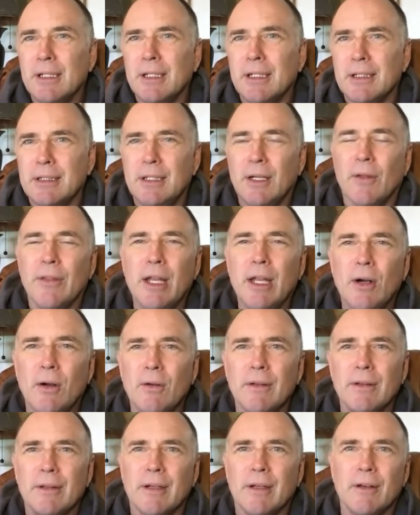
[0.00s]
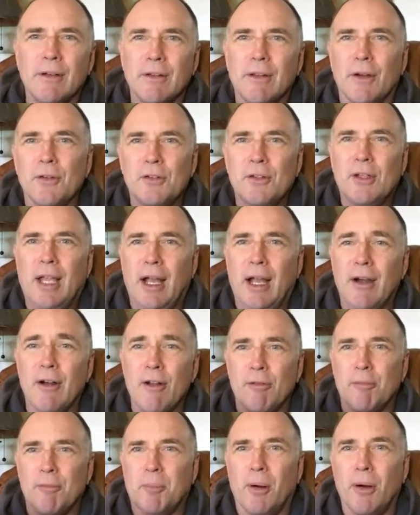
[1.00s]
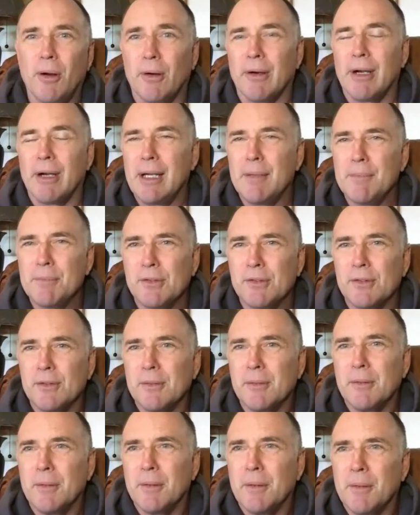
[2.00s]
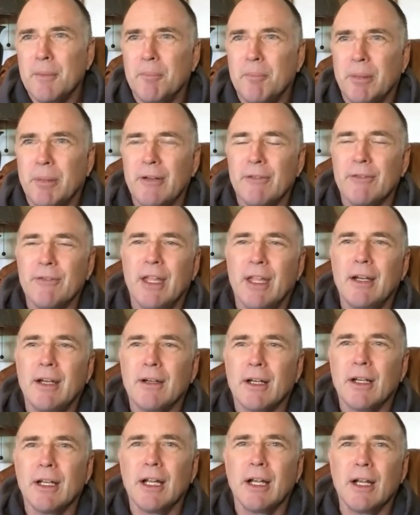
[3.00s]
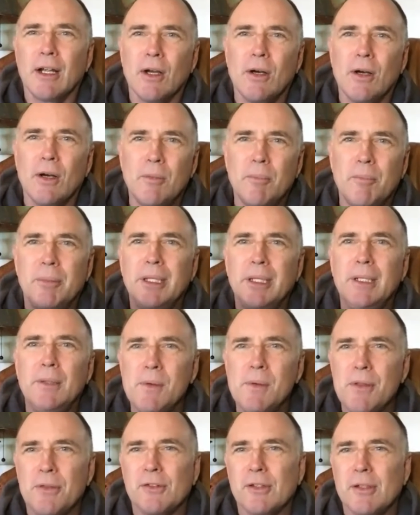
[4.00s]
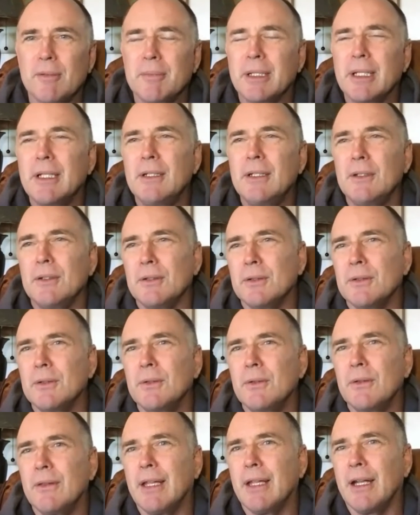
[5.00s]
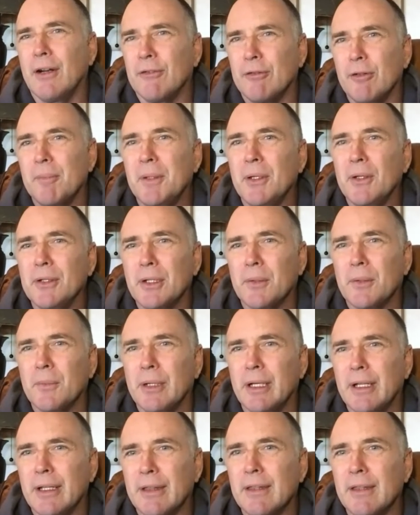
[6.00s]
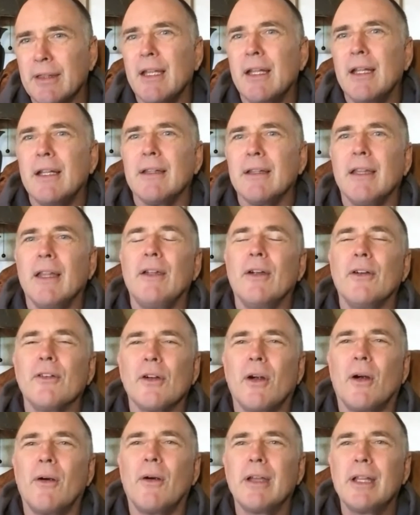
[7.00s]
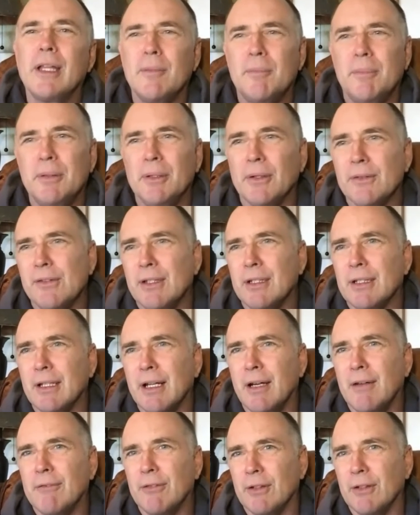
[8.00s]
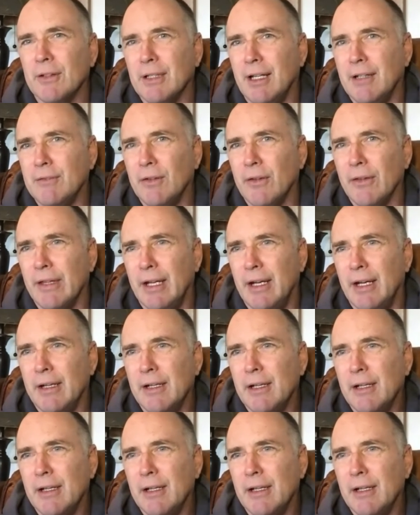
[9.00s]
You know, they're scared of programs. But if they are going to go be with somebody who they're familiar with, then there's already a built-in comfort level there.